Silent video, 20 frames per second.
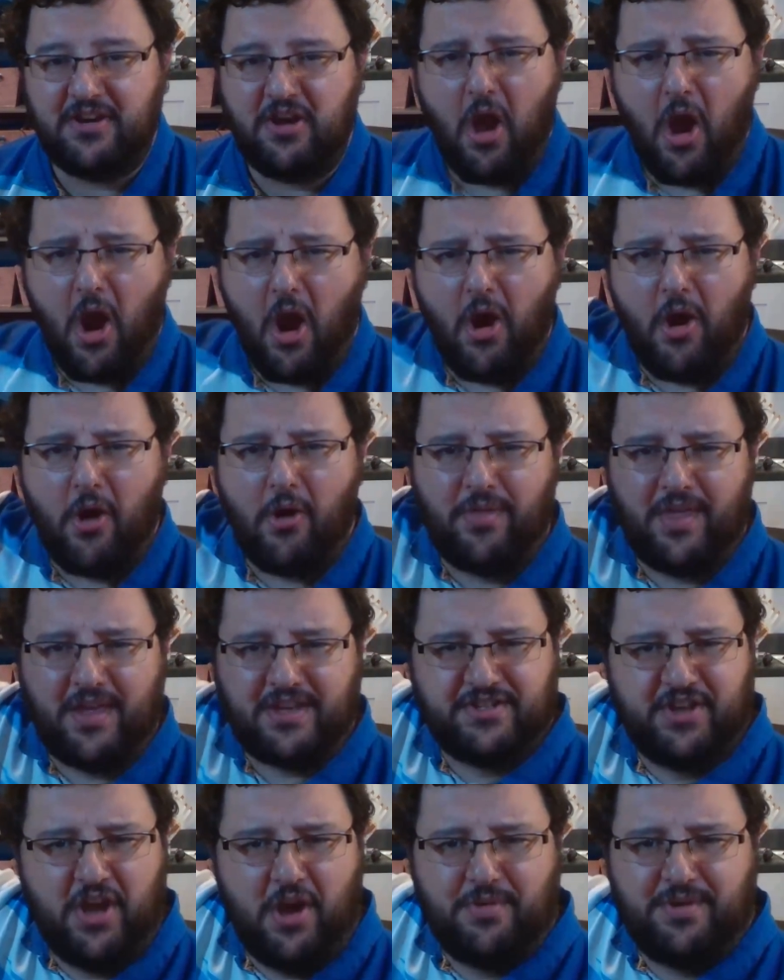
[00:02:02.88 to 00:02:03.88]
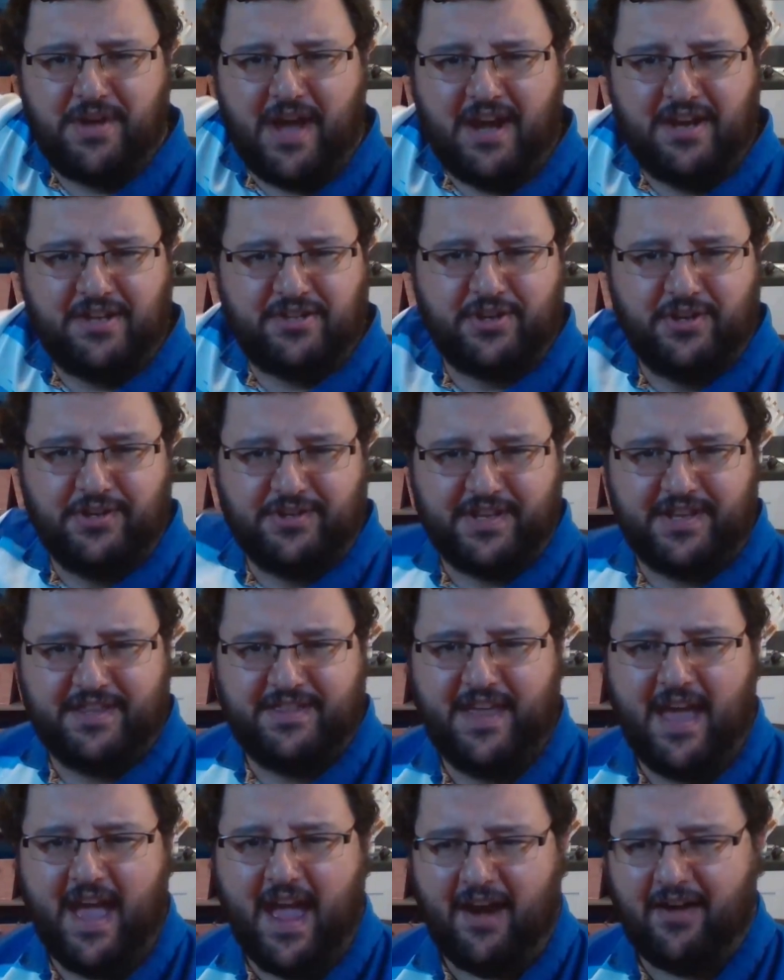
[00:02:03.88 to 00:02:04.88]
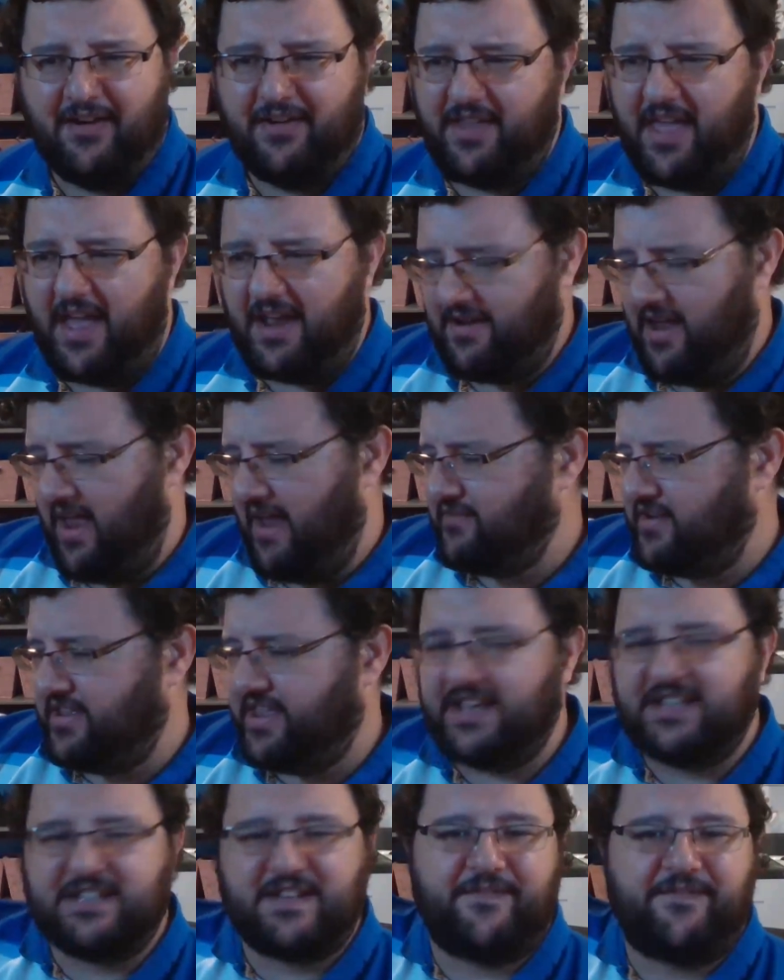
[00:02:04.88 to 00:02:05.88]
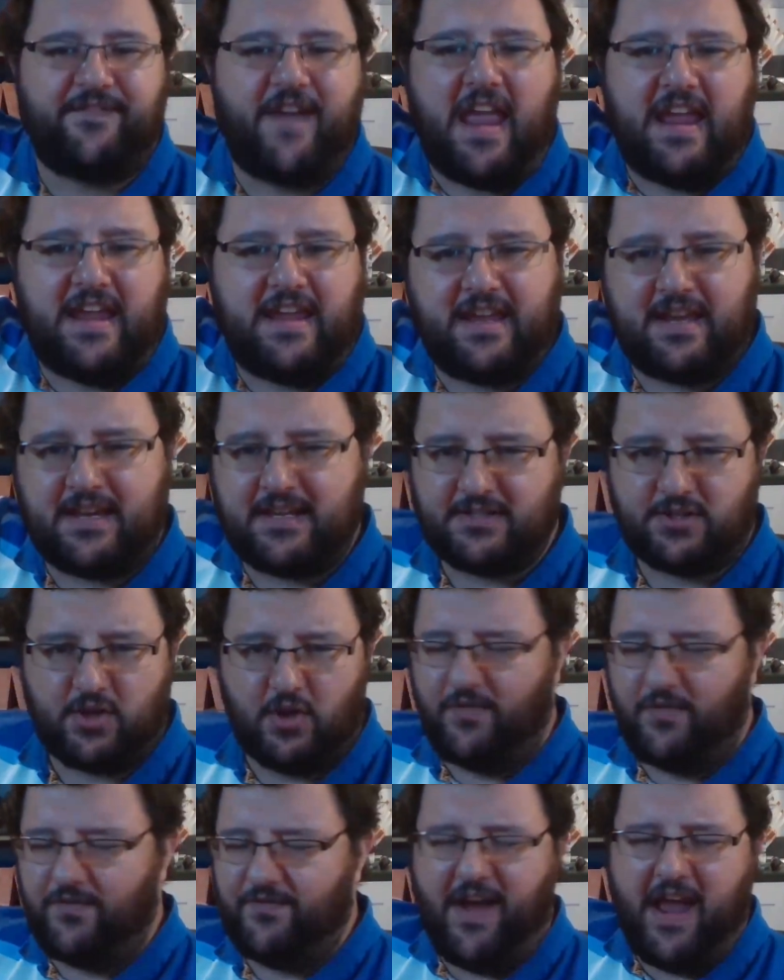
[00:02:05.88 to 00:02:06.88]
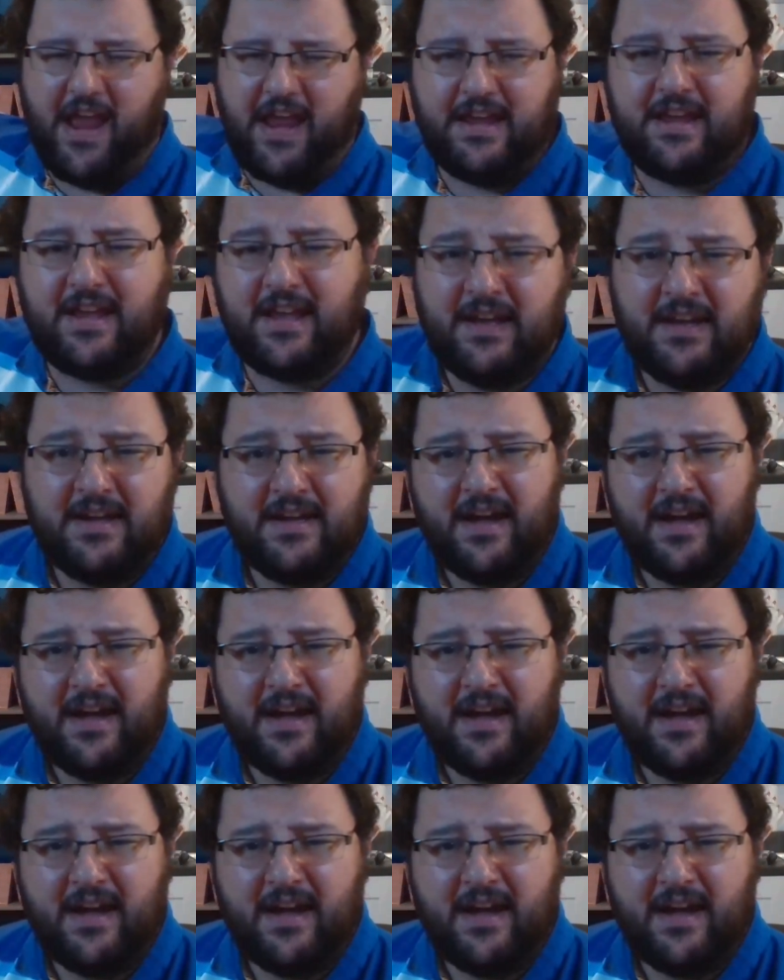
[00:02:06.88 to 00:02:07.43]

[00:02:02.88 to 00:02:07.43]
no, there's no dinosaurs in there, and everything's fake. It's all fake.